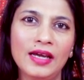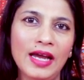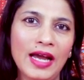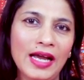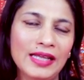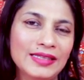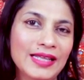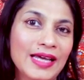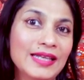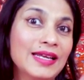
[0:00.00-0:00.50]

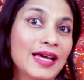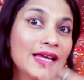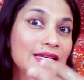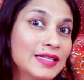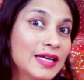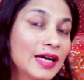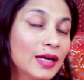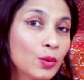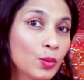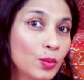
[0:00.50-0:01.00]
And that
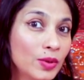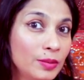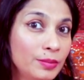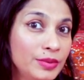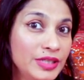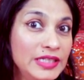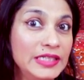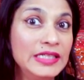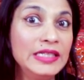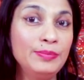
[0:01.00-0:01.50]
attack will
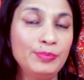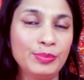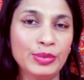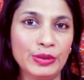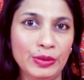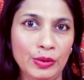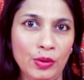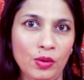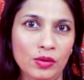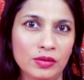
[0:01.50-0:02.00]
be
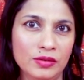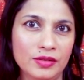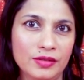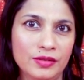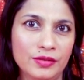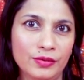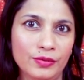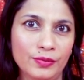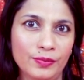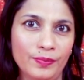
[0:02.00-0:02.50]
deeper
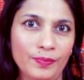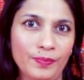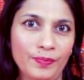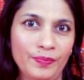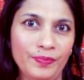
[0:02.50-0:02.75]
also.